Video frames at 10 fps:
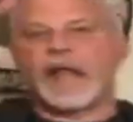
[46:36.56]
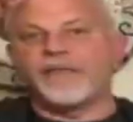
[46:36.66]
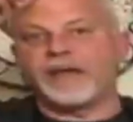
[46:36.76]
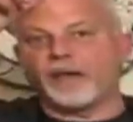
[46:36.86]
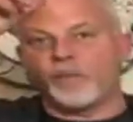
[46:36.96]

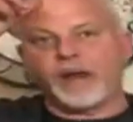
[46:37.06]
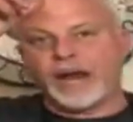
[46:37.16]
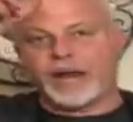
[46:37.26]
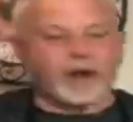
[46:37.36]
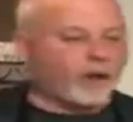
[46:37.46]
And then
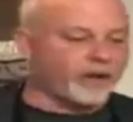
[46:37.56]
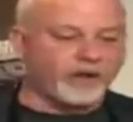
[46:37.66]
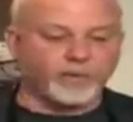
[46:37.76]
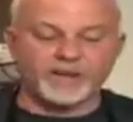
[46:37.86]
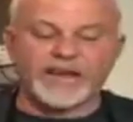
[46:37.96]
we call it
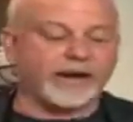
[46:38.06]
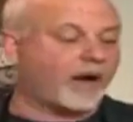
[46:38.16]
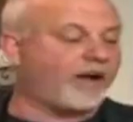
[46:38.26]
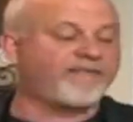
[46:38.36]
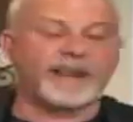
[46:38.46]
good. We take it
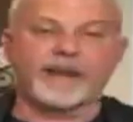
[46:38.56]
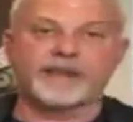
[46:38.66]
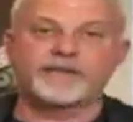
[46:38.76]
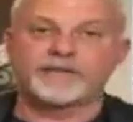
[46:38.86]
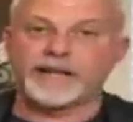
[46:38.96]
off, and
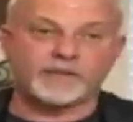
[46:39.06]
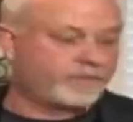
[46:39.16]
that's